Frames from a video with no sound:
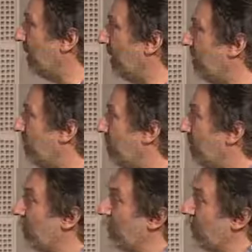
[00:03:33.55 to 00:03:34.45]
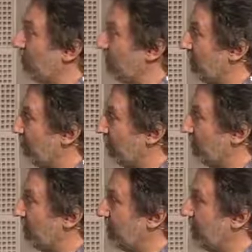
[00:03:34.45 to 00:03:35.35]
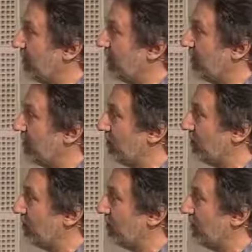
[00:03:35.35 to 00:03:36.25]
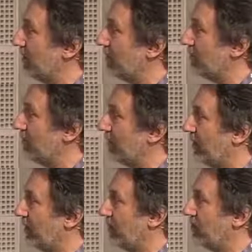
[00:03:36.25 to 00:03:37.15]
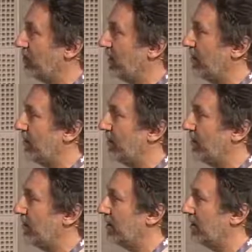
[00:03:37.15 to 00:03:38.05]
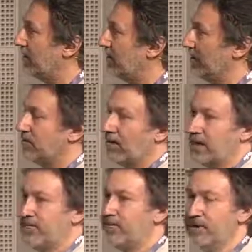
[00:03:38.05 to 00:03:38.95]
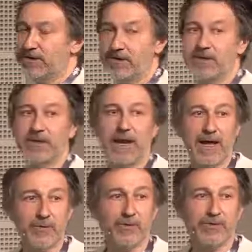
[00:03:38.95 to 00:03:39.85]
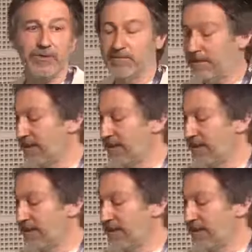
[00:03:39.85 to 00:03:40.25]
one of the most simple systems is obviously simply encapsulating the drug, for instance, in a liposome.